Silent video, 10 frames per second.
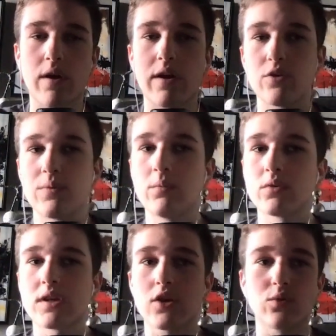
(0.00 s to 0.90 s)
other people's
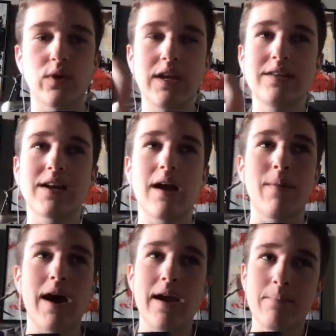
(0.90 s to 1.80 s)
schedule. Anytime
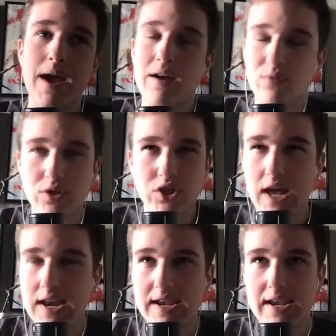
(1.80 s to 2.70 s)
I'm ever
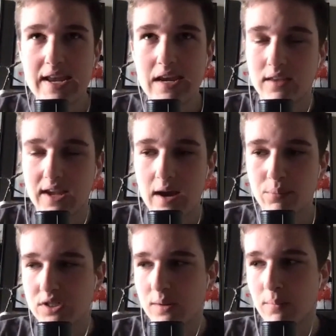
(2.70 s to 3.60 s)
setting anything up
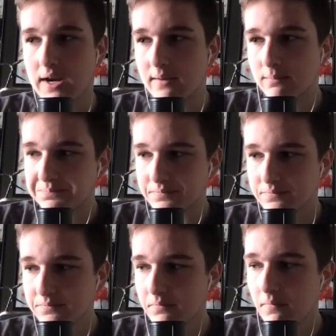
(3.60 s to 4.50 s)
with somebody,
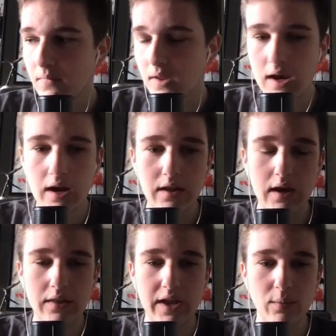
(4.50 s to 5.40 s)

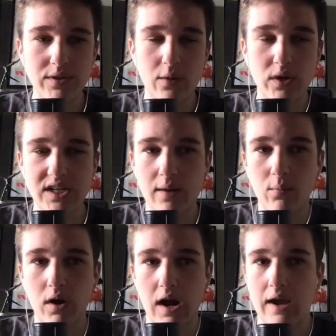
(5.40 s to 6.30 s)
they always say, what
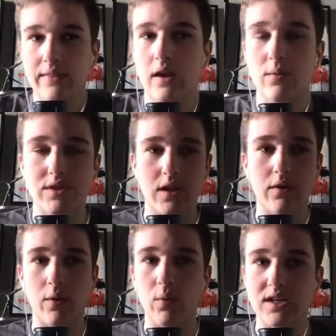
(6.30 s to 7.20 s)
time? They always say,
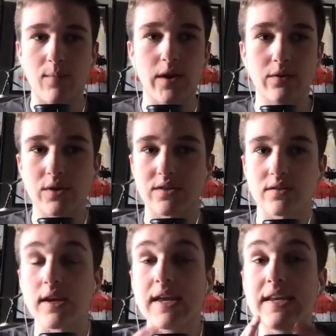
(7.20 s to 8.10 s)
okay, what time are you going to do this?
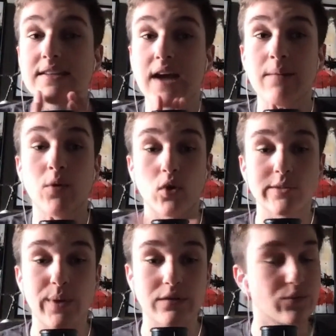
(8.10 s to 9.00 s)
I say, any time that works
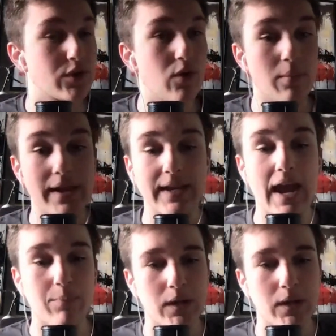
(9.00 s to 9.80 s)
best for you, I'll make it happen.